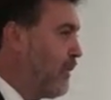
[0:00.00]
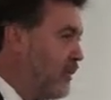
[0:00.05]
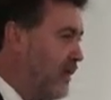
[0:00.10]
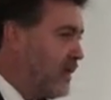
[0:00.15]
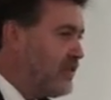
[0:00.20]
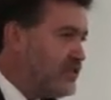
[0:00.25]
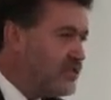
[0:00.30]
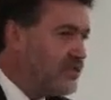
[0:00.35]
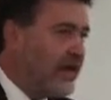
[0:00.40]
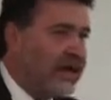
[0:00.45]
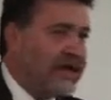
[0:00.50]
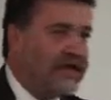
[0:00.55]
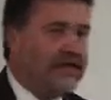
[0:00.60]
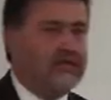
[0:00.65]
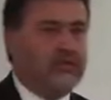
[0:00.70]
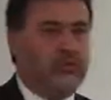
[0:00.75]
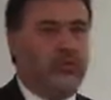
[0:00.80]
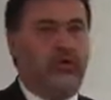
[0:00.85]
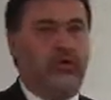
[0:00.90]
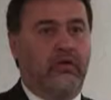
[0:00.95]
This state
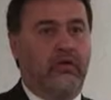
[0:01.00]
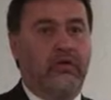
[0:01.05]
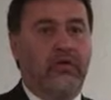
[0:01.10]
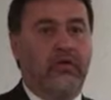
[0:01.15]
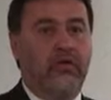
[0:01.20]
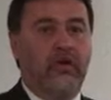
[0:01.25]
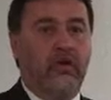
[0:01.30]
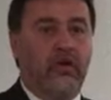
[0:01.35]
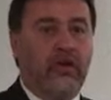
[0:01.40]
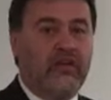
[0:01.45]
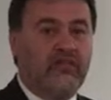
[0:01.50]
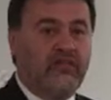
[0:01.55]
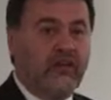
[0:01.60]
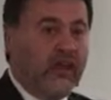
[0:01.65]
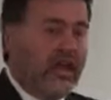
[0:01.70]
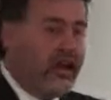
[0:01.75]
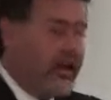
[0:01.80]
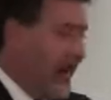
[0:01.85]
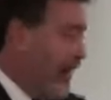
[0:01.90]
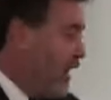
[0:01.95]
as well.
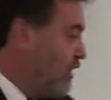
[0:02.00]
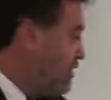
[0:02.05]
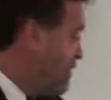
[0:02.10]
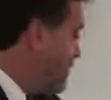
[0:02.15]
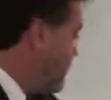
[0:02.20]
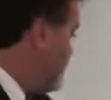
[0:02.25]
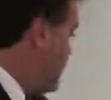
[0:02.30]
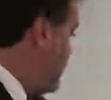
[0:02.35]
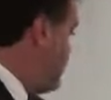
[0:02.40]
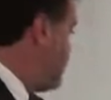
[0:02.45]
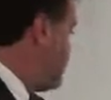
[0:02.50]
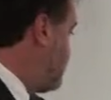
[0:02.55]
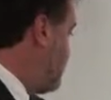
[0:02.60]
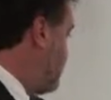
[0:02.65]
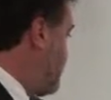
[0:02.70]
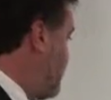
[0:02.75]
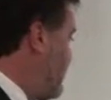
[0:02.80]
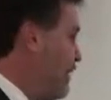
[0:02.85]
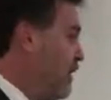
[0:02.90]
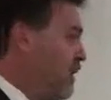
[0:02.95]
Even announced
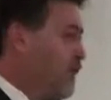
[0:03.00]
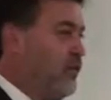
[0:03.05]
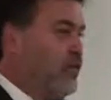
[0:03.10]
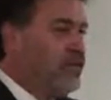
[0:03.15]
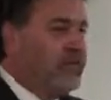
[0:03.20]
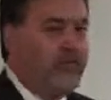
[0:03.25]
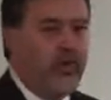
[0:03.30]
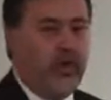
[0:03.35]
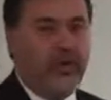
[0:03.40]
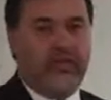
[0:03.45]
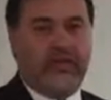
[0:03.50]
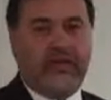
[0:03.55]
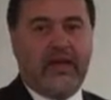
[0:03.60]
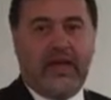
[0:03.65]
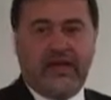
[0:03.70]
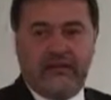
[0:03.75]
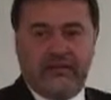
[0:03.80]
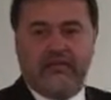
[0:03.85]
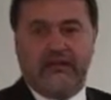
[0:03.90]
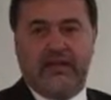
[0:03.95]
recently with further
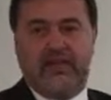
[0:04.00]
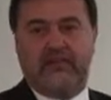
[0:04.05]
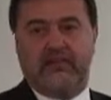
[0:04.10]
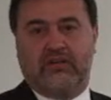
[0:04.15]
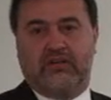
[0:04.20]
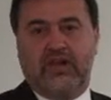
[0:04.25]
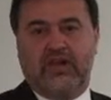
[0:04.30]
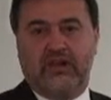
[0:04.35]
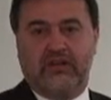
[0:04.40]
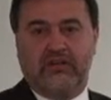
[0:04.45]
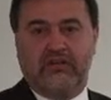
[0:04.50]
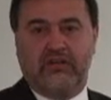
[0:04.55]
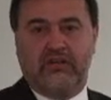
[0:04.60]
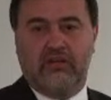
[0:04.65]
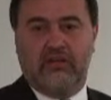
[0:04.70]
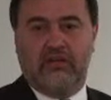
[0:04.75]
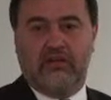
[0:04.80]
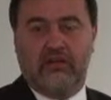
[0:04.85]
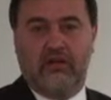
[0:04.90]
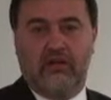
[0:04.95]
cuts to education.
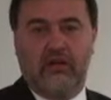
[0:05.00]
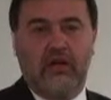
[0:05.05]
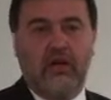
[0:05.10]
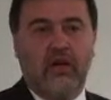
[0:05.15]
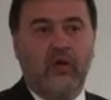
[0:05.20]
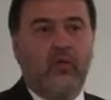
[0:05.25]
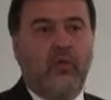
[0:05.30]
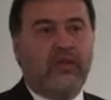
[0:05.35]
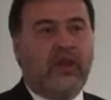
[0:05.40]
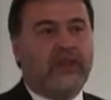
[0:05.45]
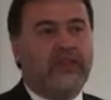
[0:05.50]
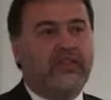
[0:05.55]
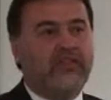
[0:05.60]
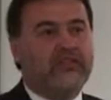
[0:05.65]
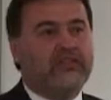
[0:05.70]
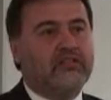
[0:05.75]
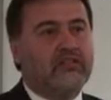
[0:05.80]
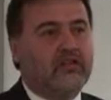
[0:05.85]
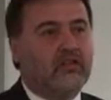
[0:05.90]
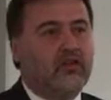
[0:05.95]
Well, under
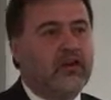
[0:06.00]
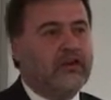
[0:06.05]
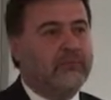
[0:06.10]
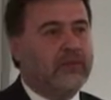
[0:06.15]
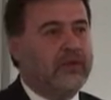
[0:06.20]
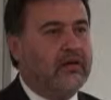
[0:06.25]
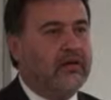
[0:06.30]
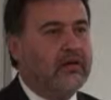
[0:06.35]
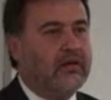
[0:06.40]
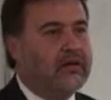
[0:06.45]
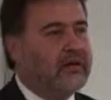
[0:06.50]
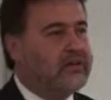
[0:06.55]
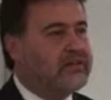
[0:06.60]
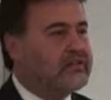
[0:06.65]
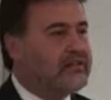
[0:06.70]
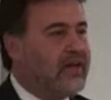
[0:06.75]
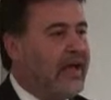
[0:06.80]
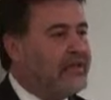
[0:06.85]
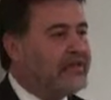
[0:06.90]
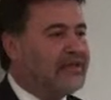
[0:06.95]
this agreement,
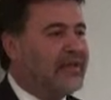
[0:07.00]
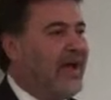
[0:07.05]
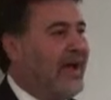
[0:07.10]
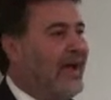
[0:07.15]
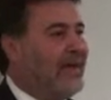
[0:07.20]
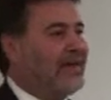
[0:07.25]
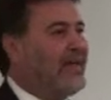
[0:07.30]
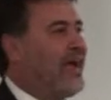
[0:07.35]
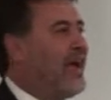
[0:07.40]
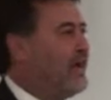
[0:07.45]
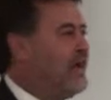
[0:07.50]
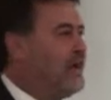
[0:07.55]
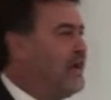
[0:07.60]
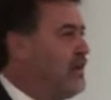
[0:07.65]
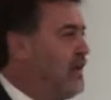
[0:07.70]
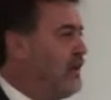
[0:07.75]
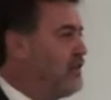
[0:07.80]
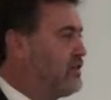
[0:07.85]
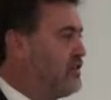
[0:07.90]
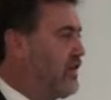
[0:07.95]
states can't cut
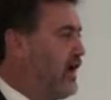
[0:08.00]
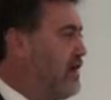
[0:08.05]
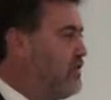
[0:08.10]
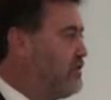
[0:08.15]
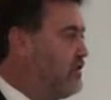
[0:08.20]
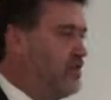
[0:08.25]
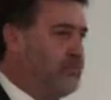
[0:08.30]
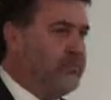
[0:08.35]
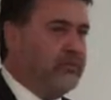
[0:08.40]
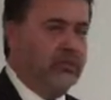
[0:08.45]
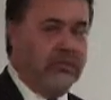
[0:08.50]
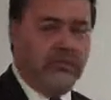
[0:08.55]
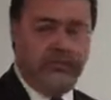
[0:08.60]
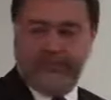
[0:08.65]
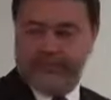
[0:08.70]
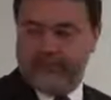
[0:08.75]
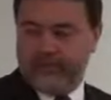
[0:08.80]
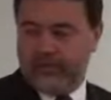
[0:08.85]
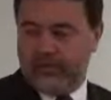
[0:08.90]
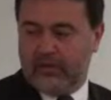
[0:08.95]
into education anymore.
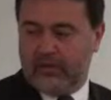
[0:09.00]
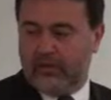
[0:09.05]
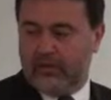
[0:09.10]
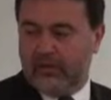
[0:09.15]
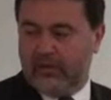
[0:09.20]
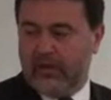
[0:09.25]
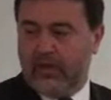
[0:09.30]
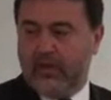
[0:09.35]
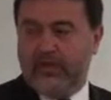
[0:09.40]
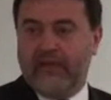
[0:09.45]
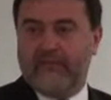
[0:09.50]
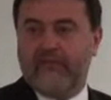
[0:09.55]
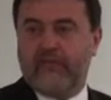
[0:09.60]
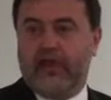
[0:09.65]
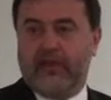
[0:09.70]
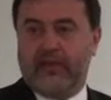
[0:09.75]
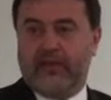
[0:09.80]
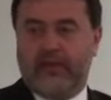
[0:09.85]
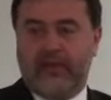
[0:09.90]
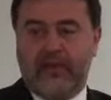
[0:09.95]
They've
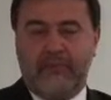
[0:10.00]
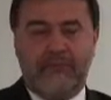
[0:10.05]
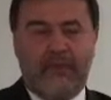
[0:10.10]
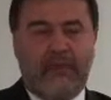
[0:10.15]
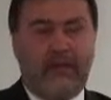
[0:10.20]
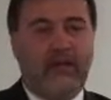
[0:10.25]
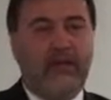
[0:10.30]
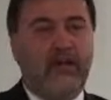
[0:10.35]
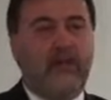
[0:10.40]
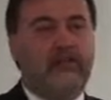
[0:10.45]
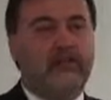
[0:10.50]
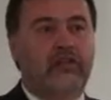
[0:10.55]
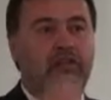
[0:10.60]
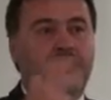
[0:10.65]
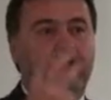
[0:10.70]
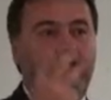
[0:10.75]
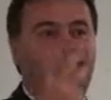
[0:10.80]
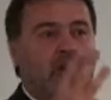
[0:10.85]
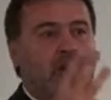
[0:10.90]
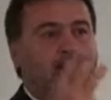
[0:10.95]
got to commit to
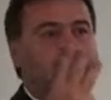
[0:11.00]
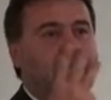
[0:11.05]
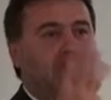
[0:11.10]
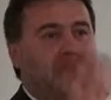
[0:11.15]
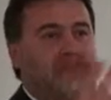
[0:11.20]
3%